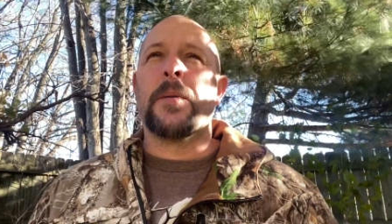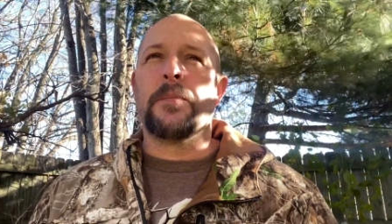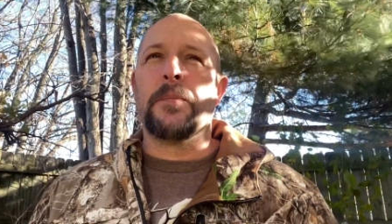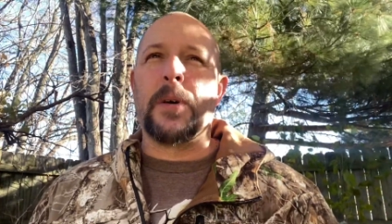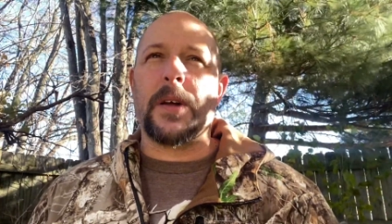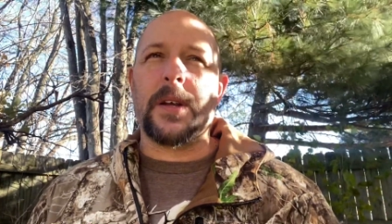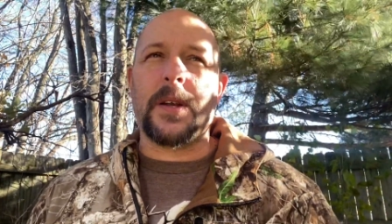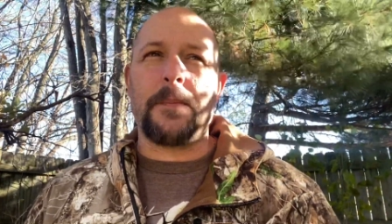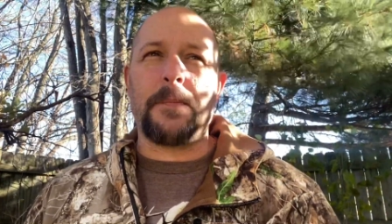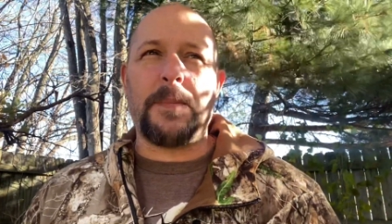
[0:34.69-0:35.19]

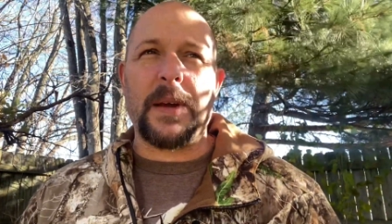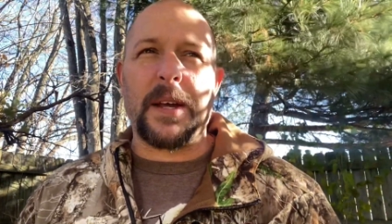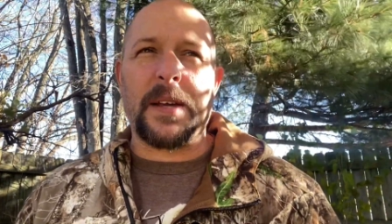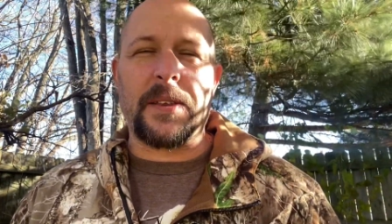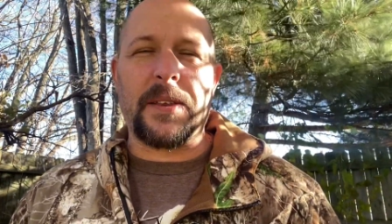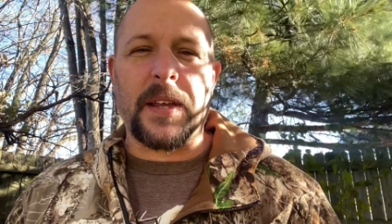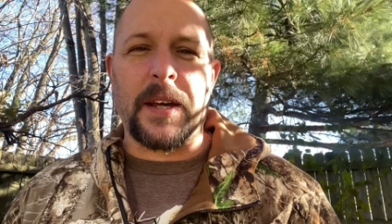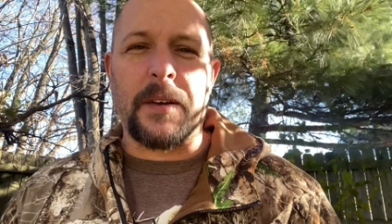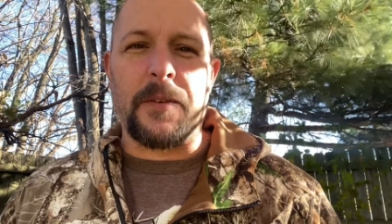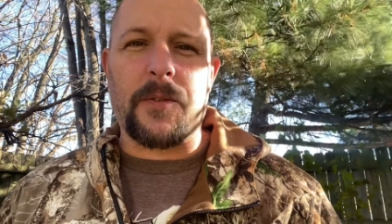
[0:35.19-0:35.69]
But the big
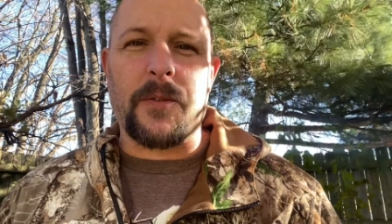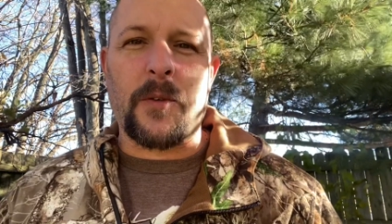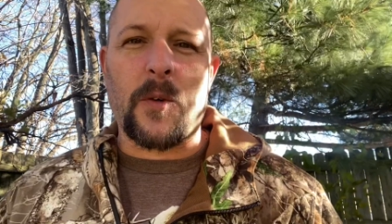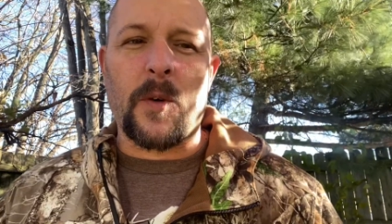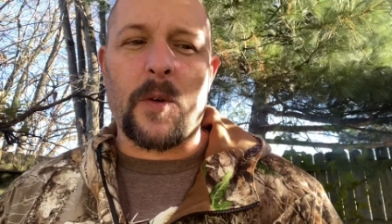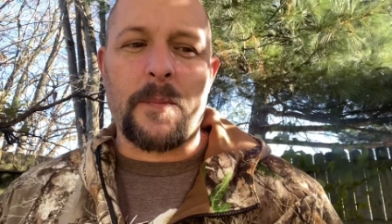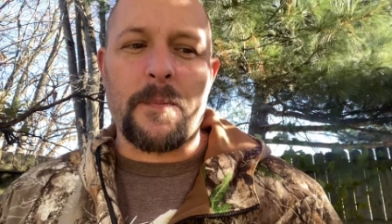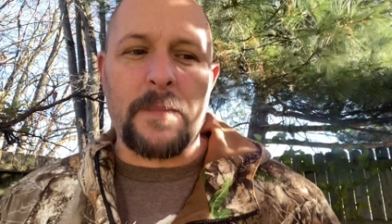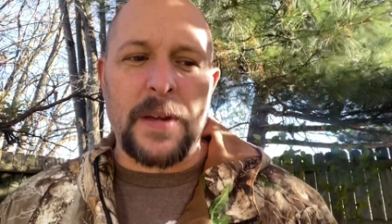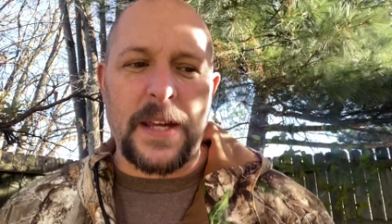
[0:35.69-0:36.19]
thing
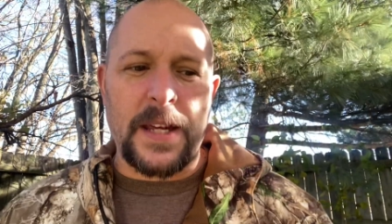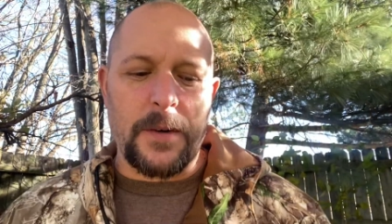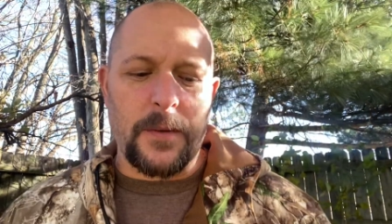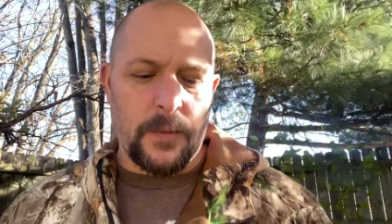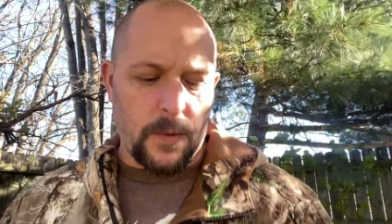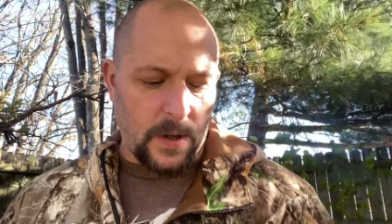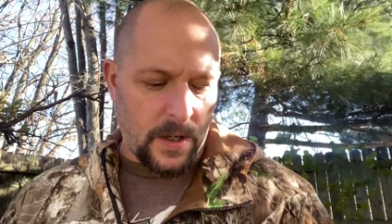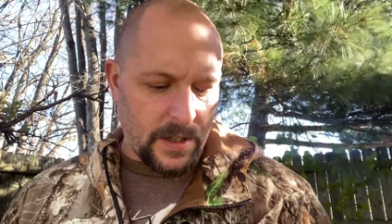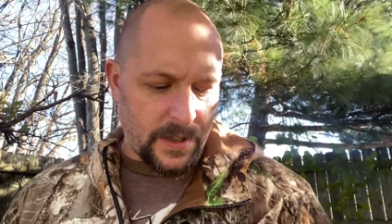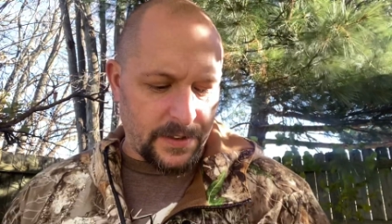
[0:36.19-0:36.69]
for me
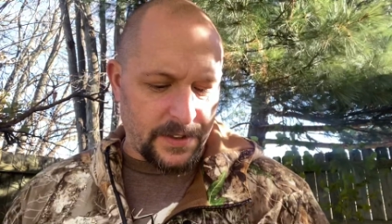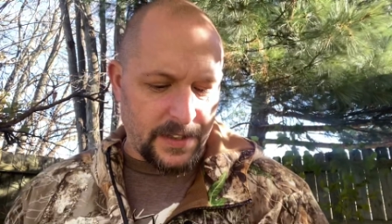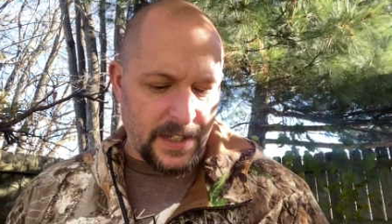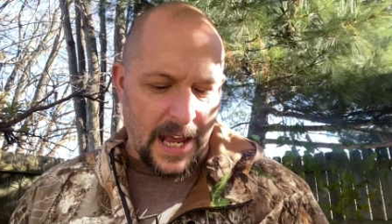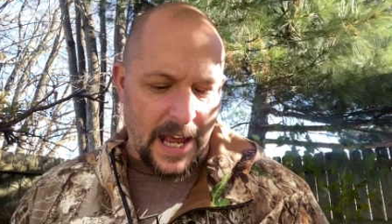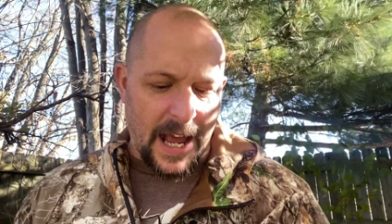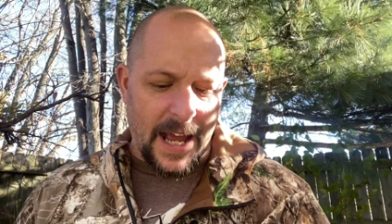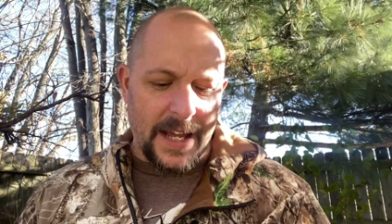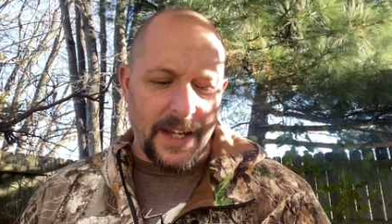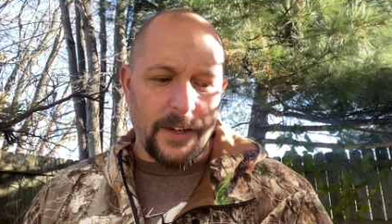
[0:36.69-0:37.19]
was
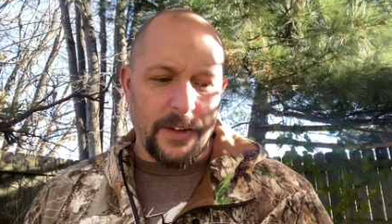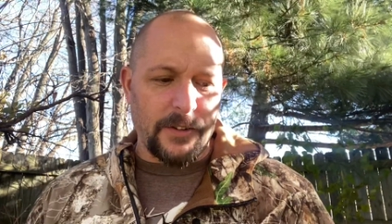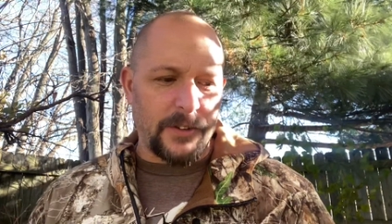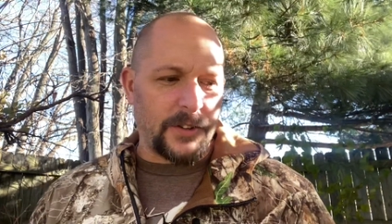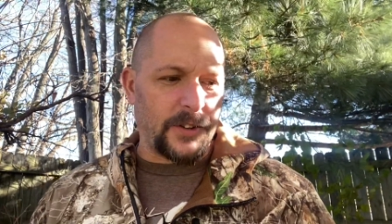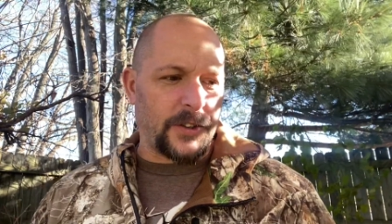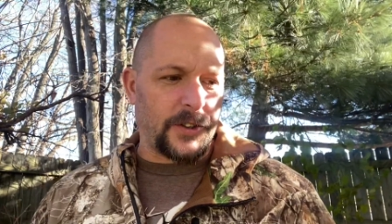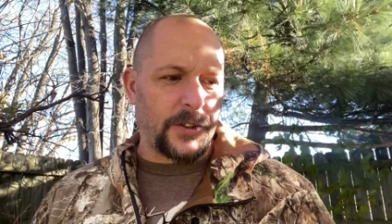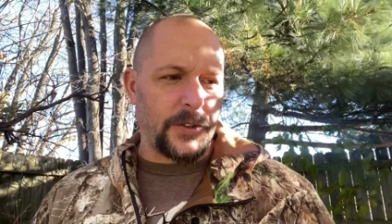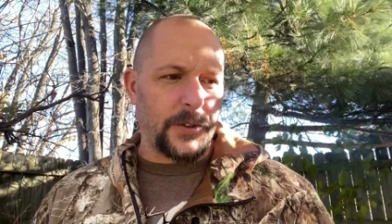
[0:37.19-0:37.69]
I
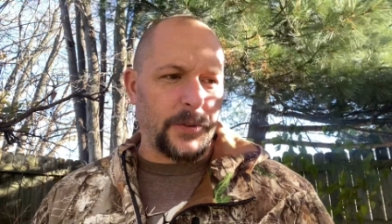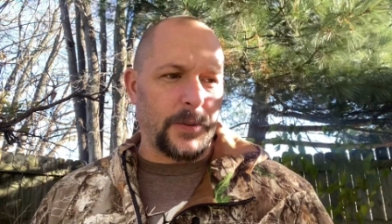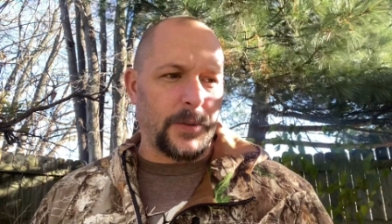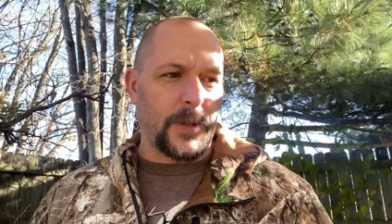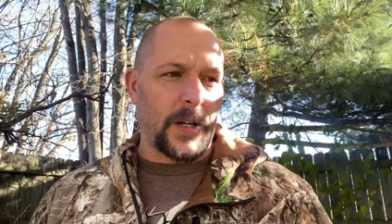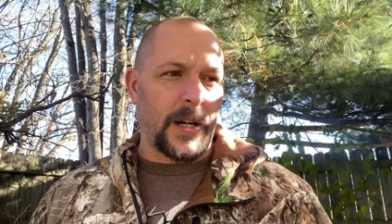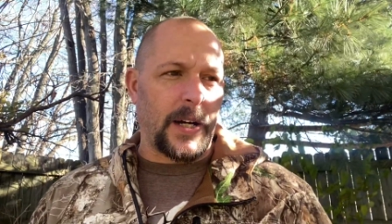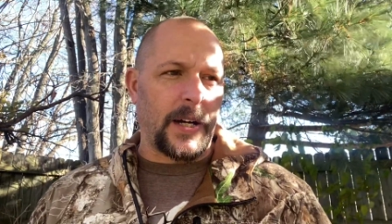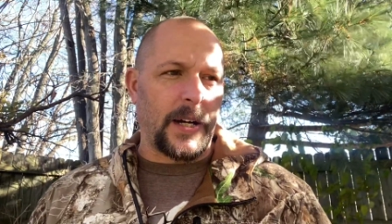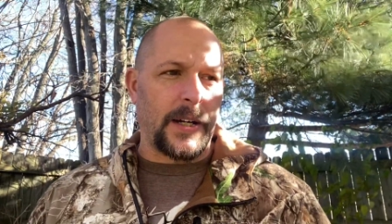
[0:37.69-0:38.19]
used to,
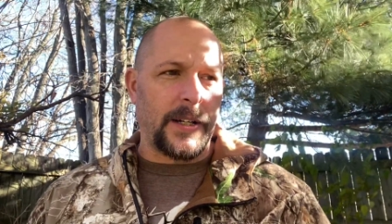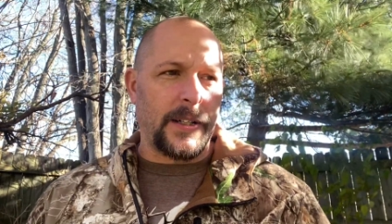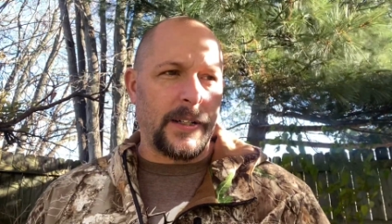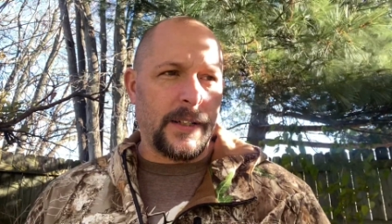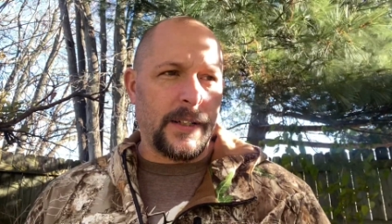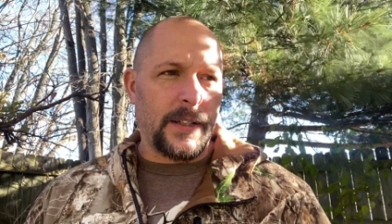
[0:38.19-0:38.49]
uh,